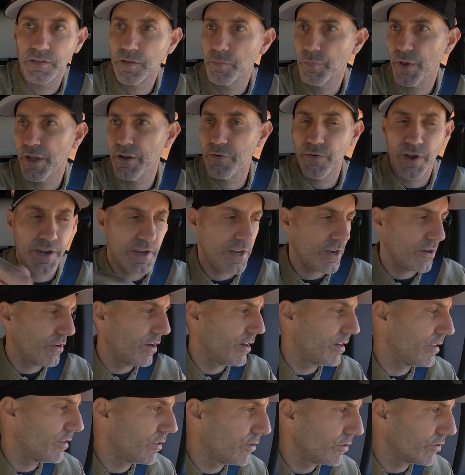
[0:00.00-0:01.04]
button right here
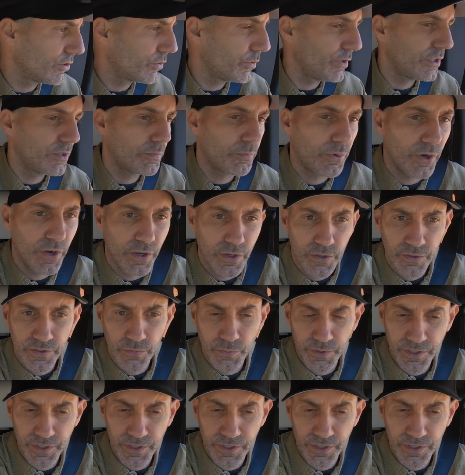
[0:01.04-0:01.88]
on a little Switch Pros,